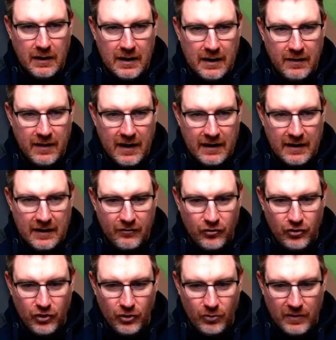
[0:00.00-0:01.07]
And that is
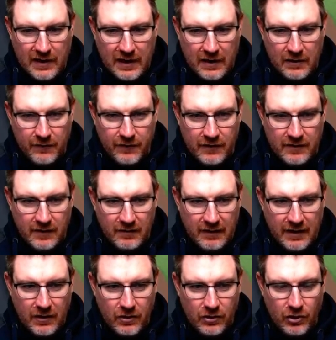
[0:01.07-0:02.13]
two down for De
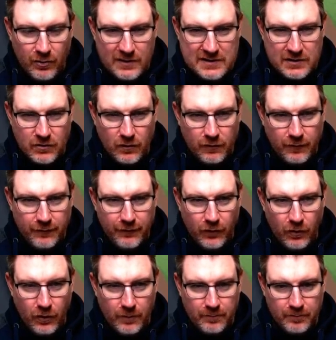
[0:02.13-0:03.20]
Leon, who is two for
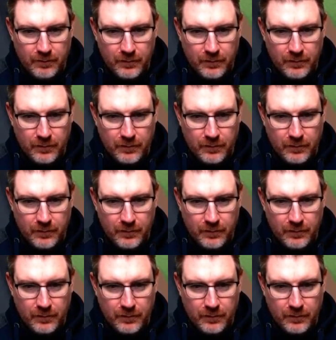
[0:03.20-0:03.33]
four.